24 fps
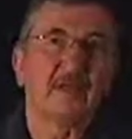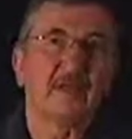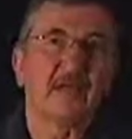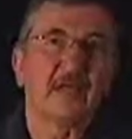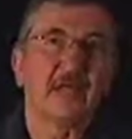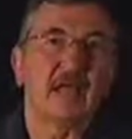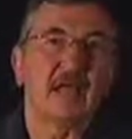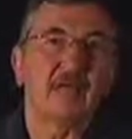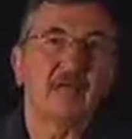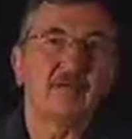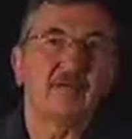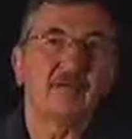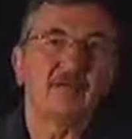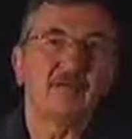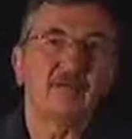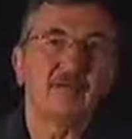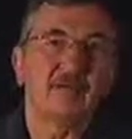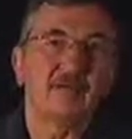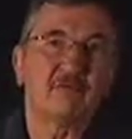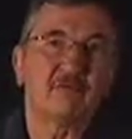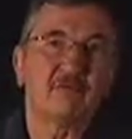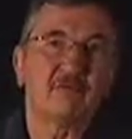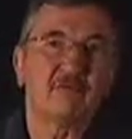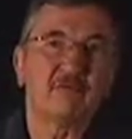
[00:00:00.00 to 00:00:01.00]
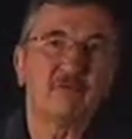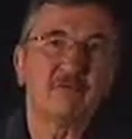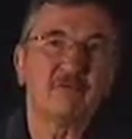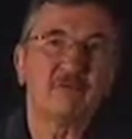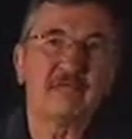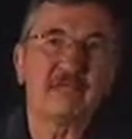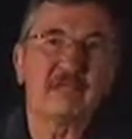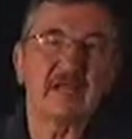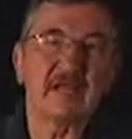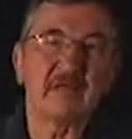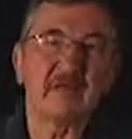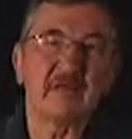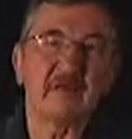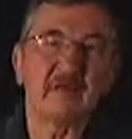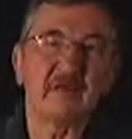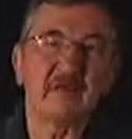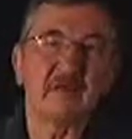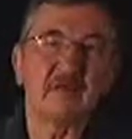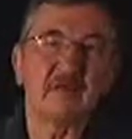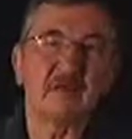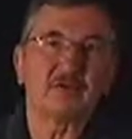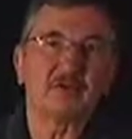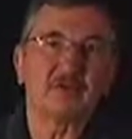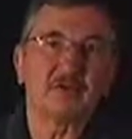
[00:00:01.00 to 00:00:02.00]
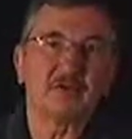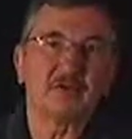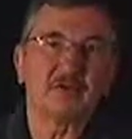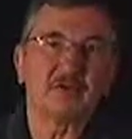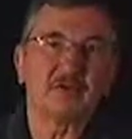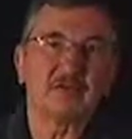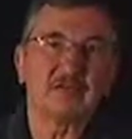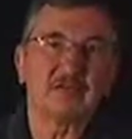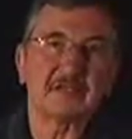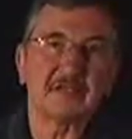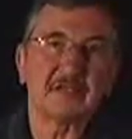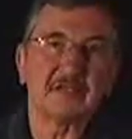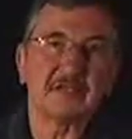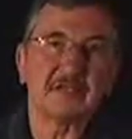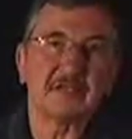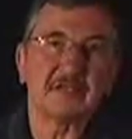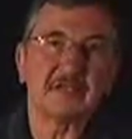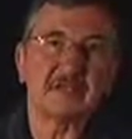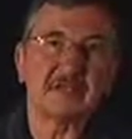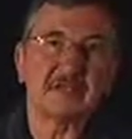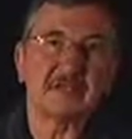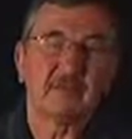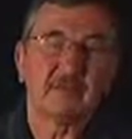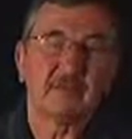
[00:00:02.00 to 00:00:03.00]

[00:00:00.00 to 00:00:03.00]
Now before using any chemicals or pesticide,